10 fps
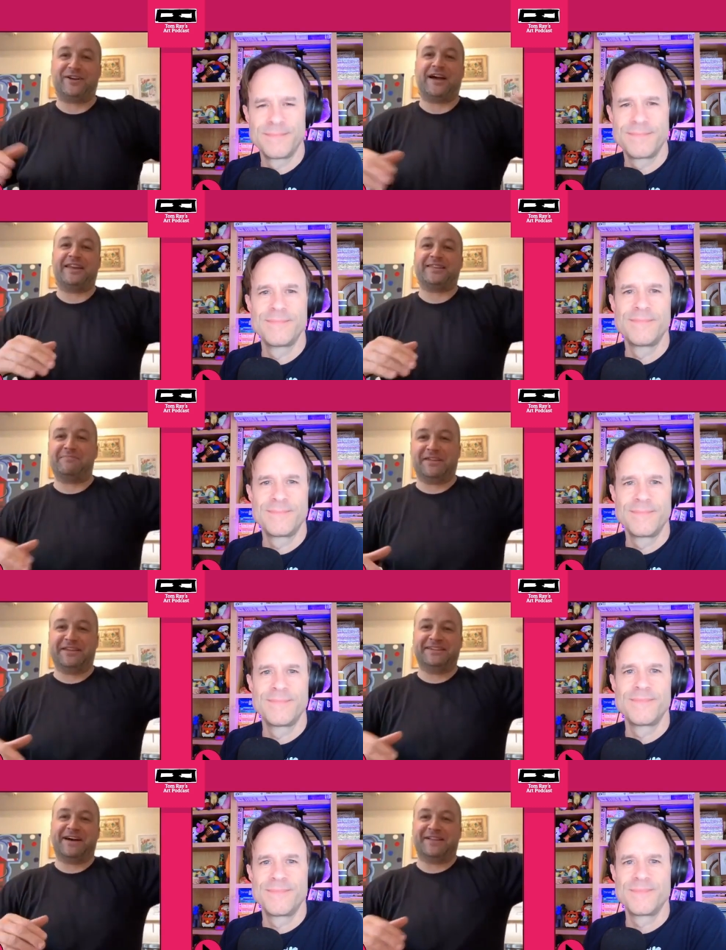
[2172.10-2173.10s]
Speaker 1: they're not at the
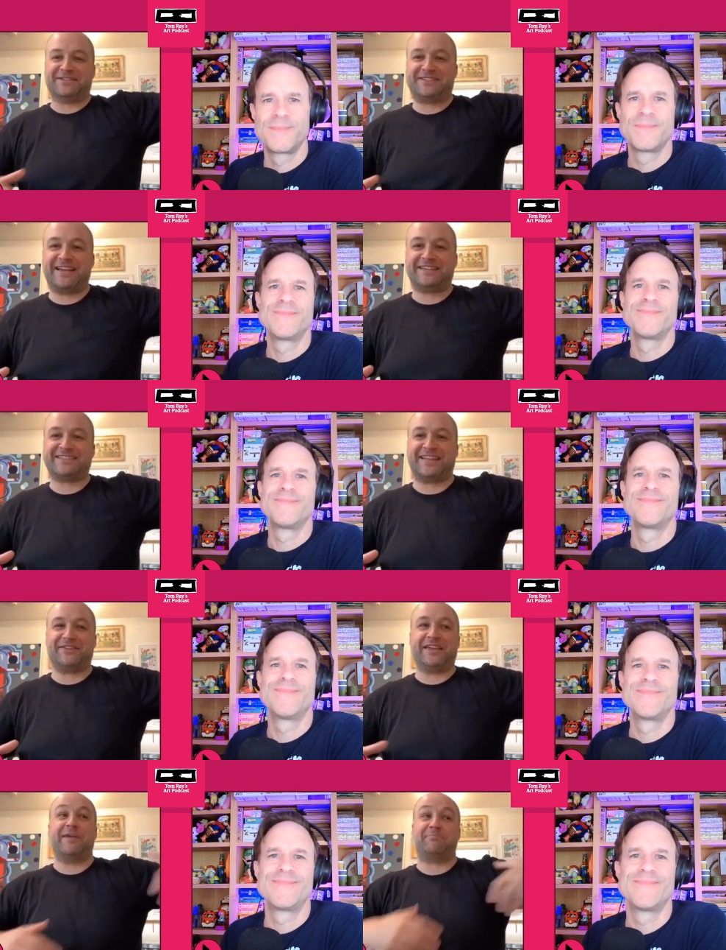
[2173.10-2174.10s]
million dollar sales
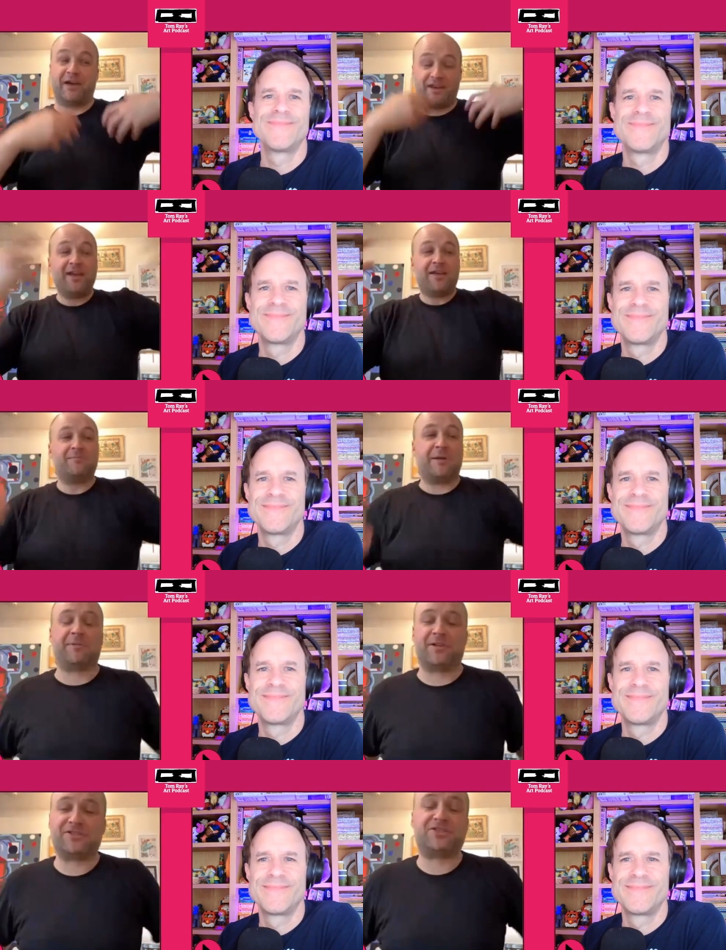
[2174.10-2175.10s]
level yet, but
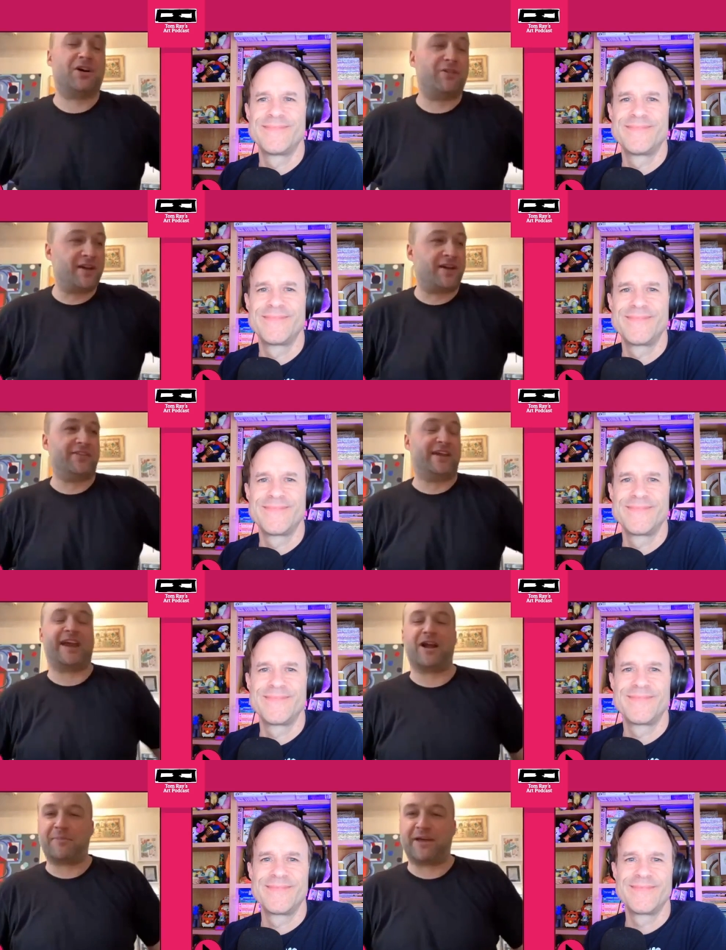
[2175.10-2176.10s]
people are showing and they
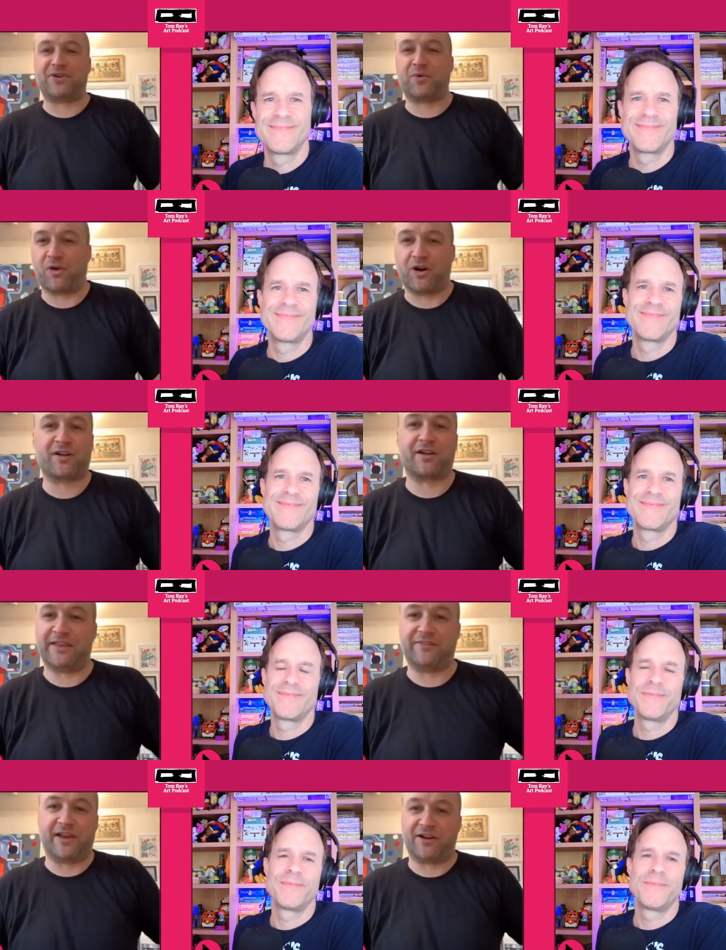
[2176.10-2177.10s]
care about their work and
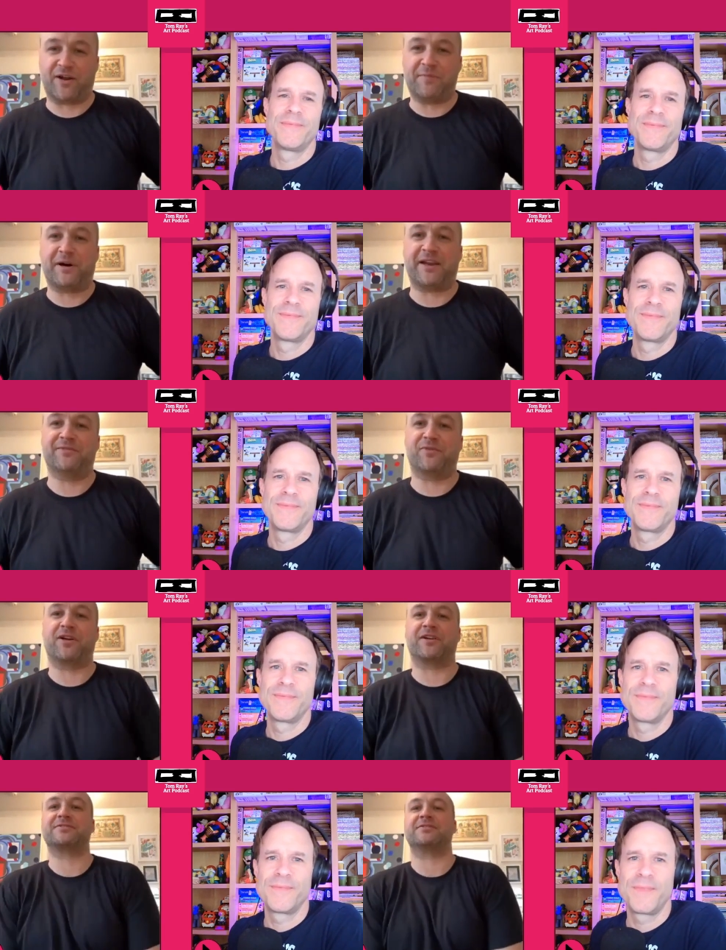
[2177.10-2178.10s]
they've got a great body of
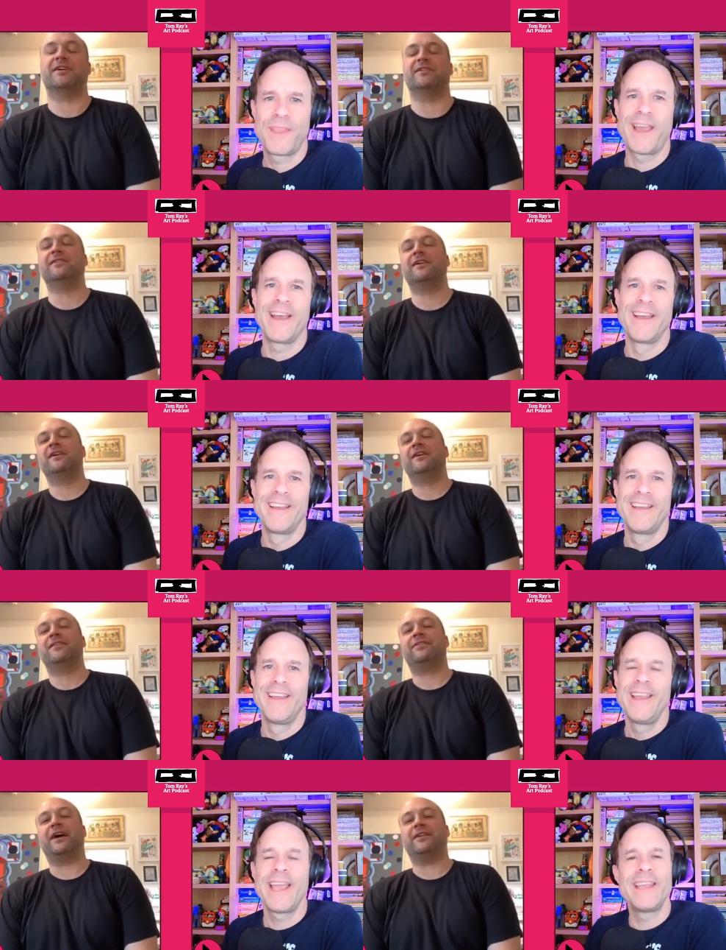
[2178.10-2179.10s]
work.
Speaker 2: So. Yeah,
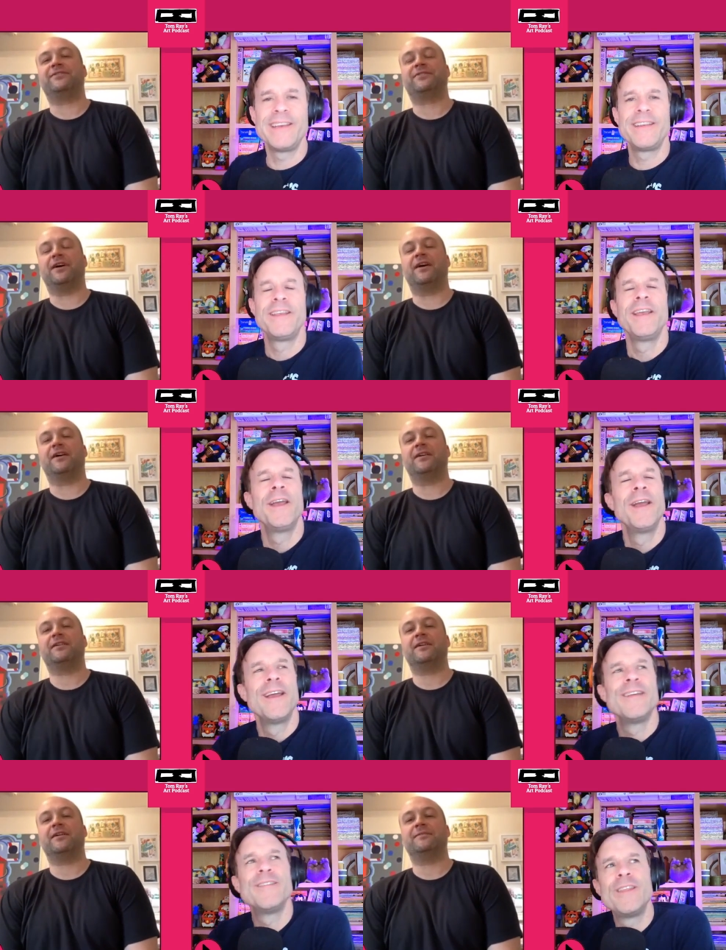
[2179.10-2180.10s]
that's, and uh,
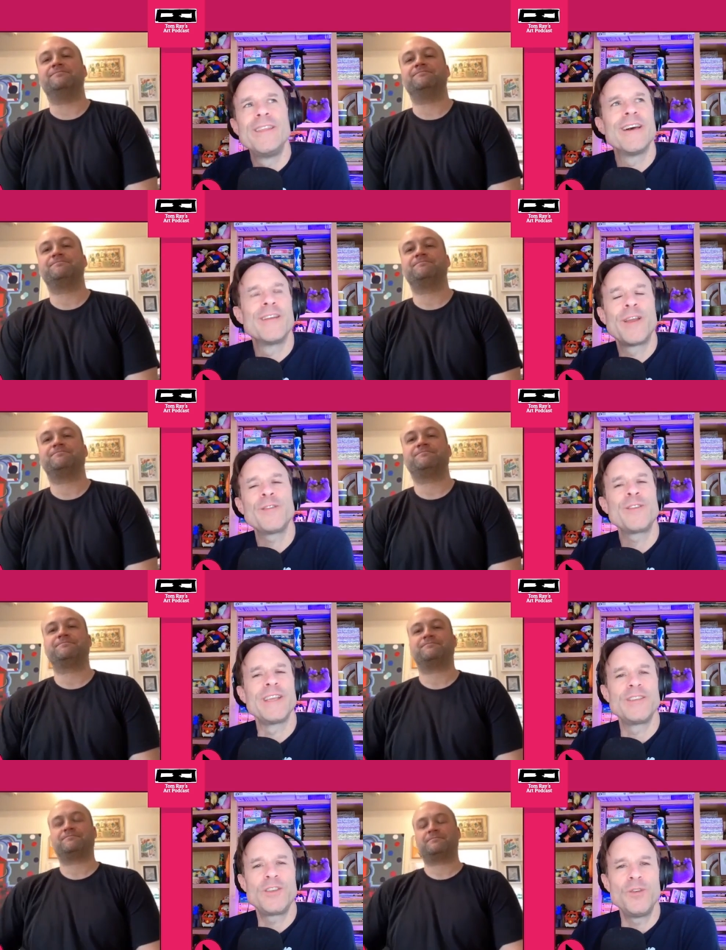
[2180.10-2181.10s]
yeah. another
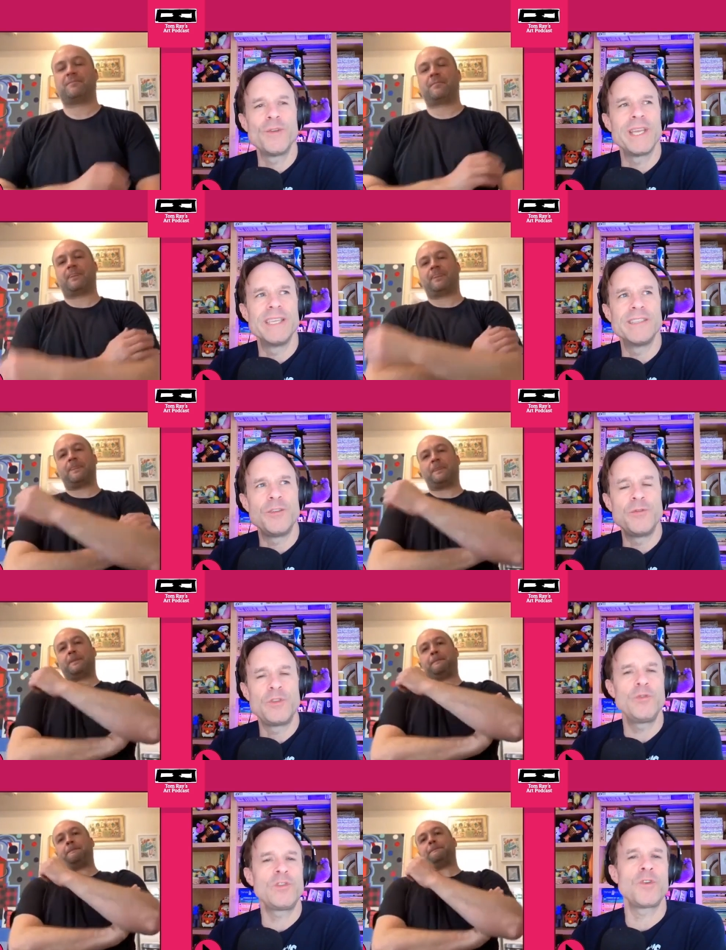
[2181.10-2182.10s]
thing too is you
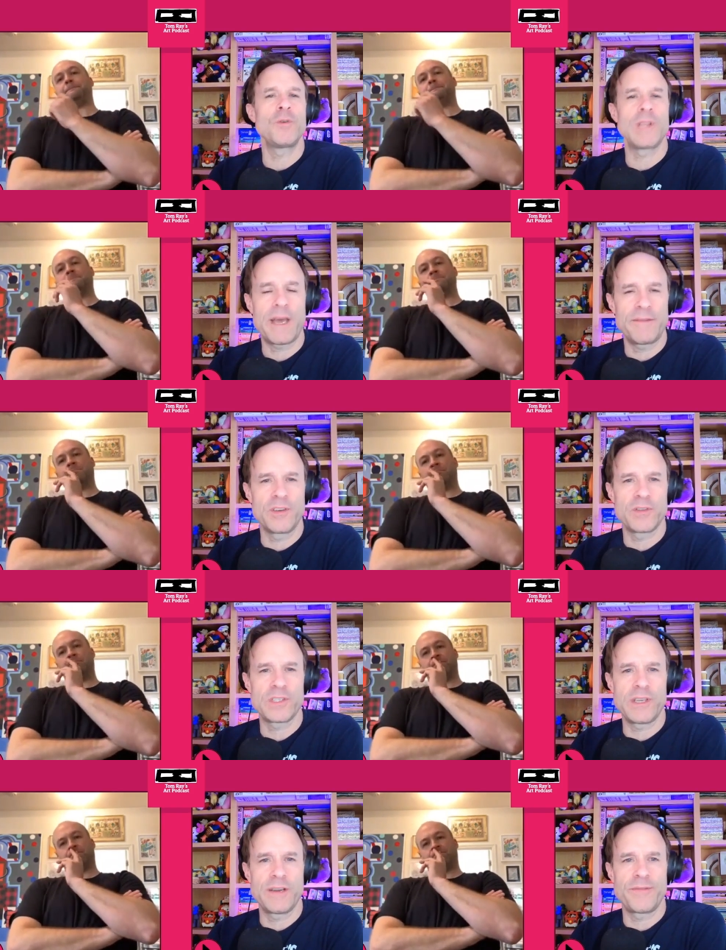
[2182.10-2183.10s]
do show a lot of your
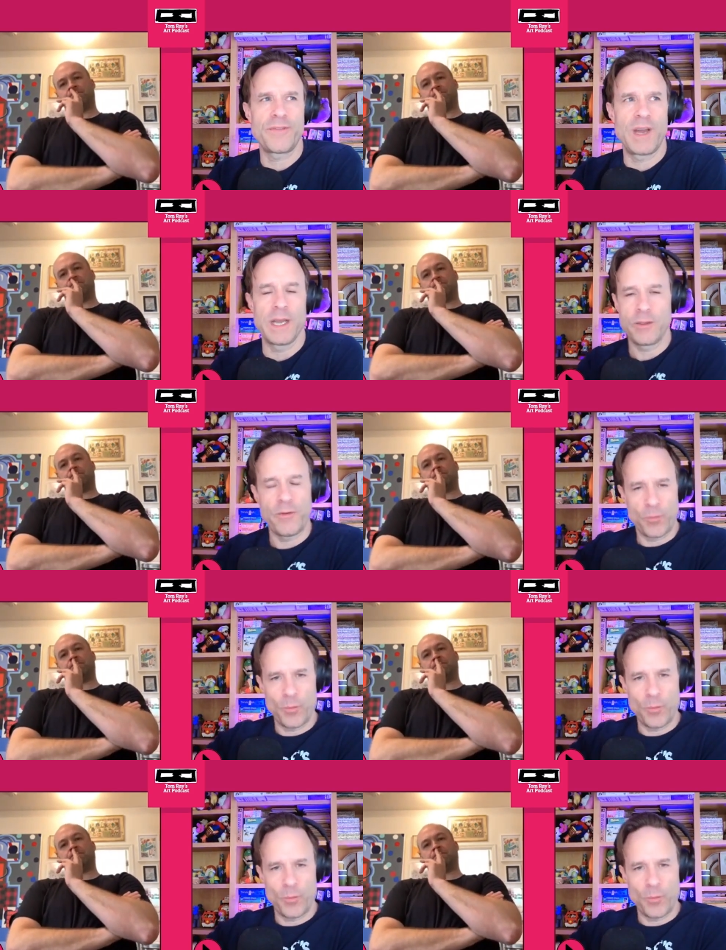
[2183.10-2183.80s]
stuff. Uh, you have a